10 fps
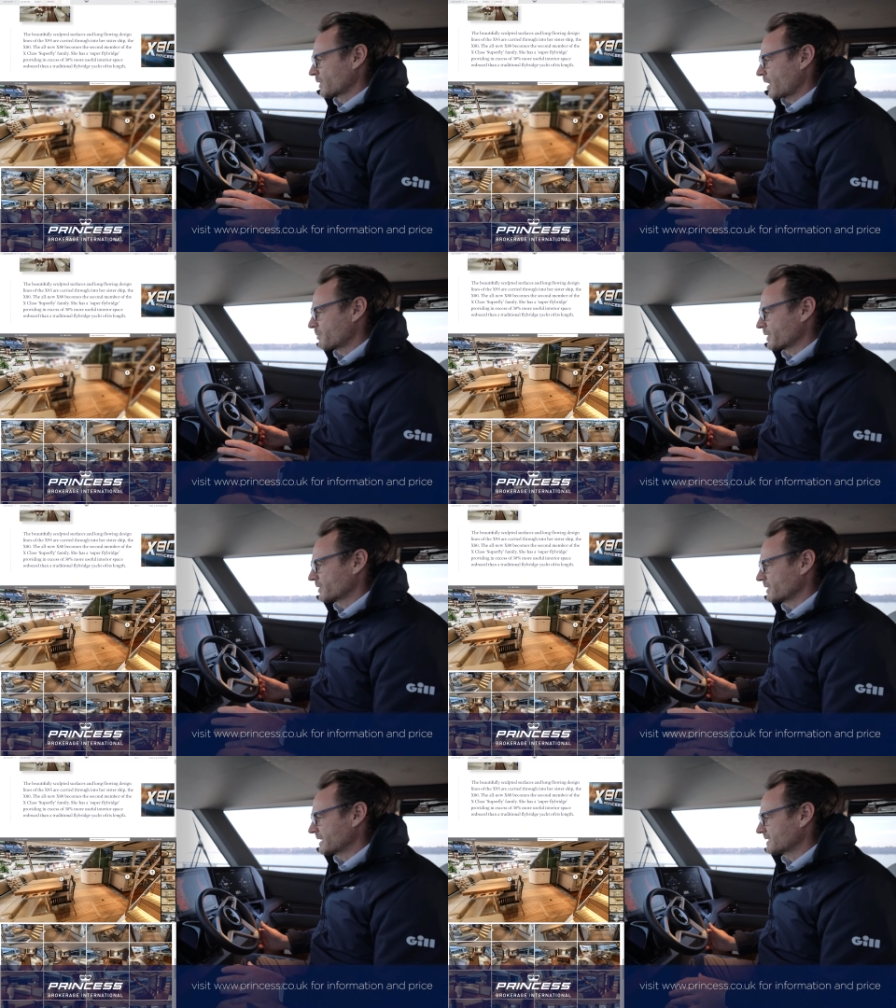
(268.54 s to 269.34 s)
Our
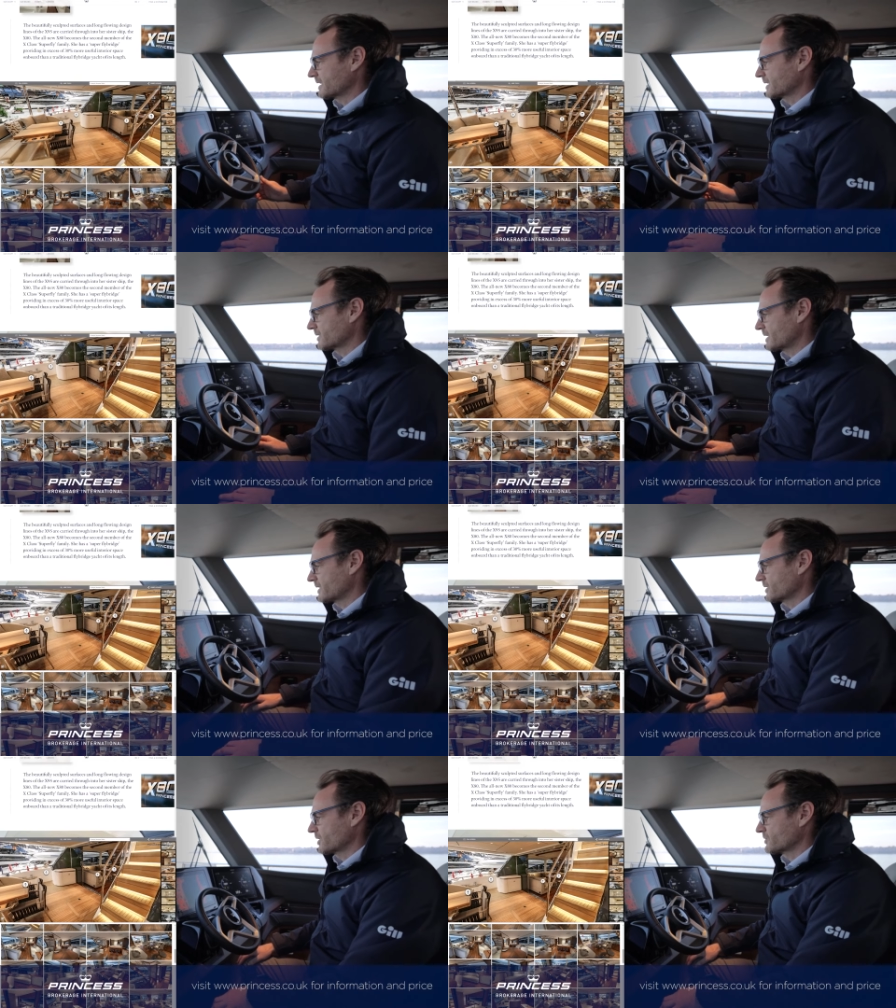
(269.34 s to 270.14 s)
burn rate sitting
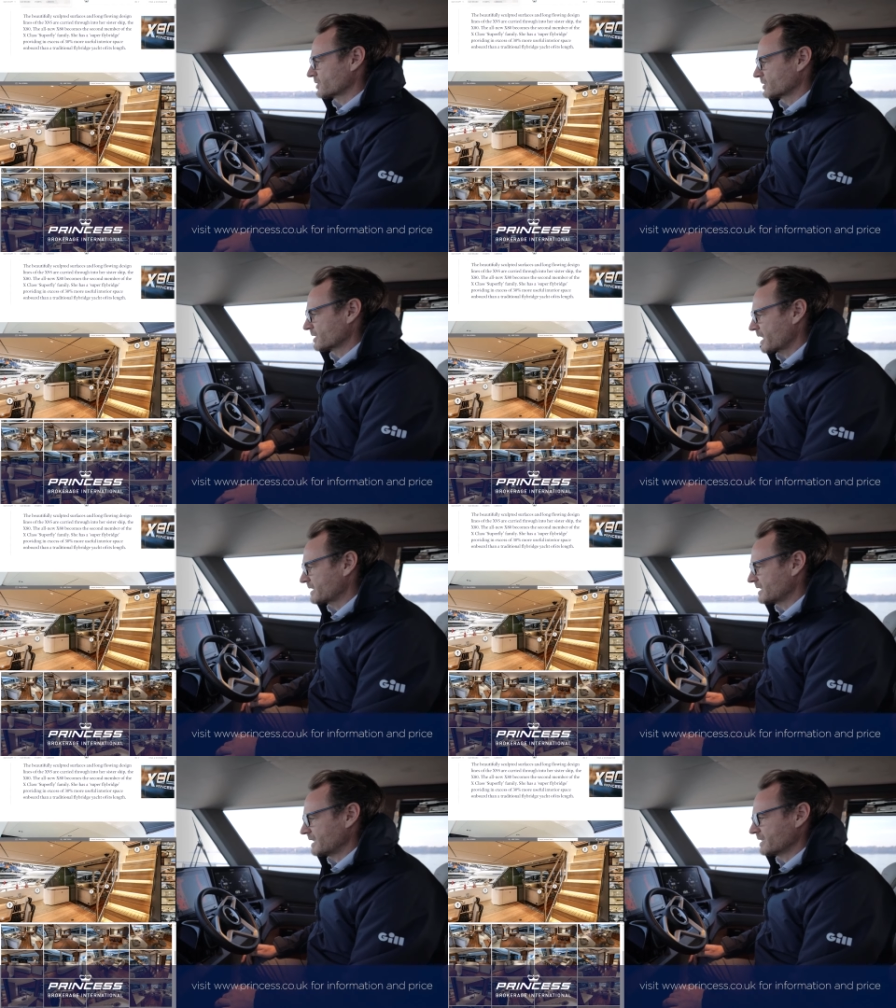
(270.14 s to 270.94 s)
around
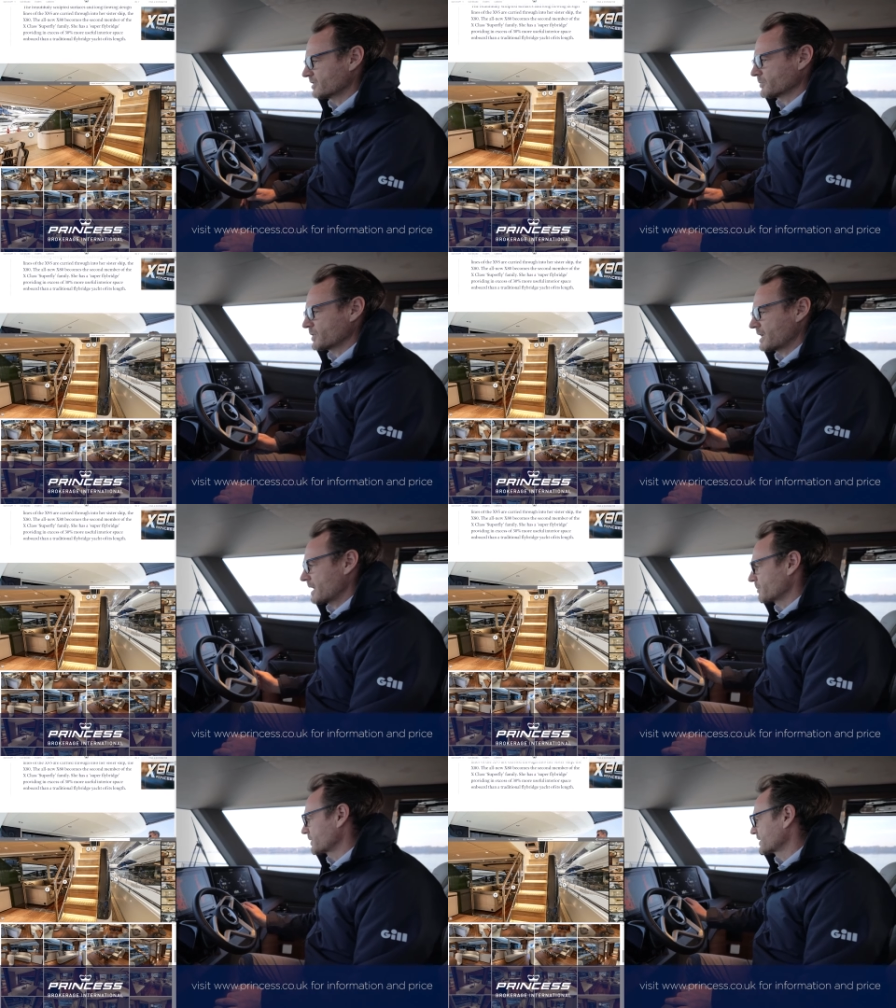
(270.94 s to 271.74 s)
190 litres per
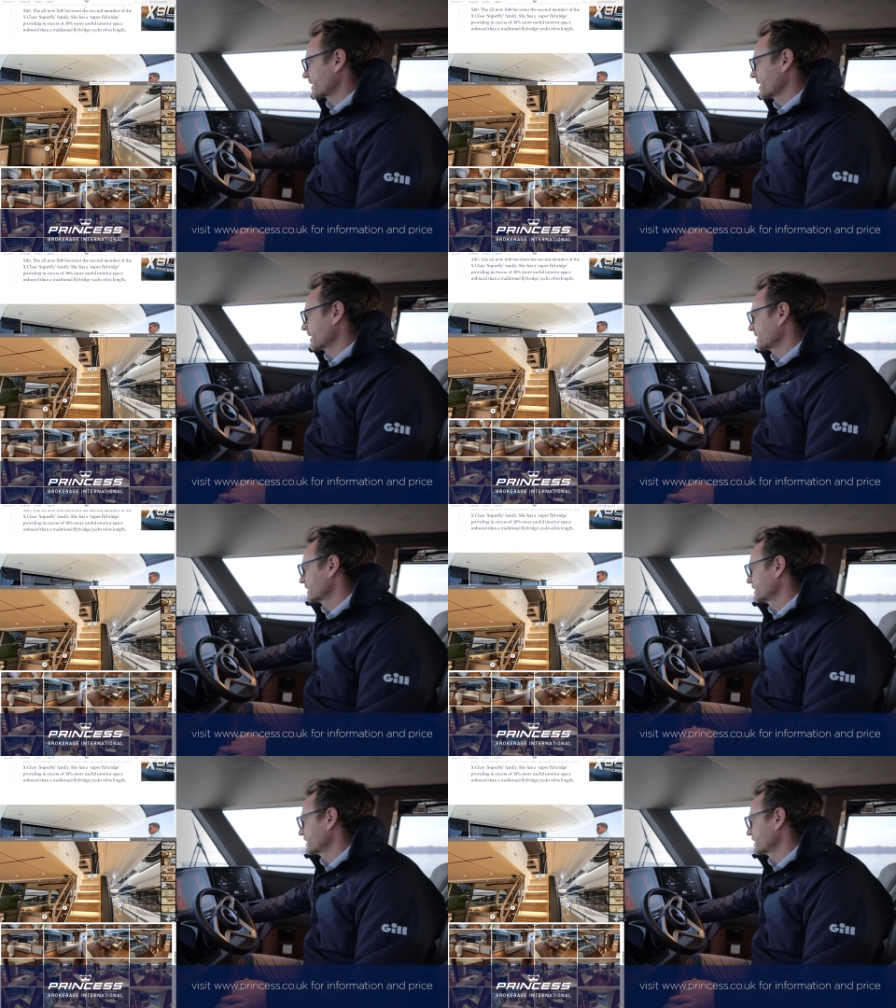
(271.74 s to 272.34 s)
hour per side.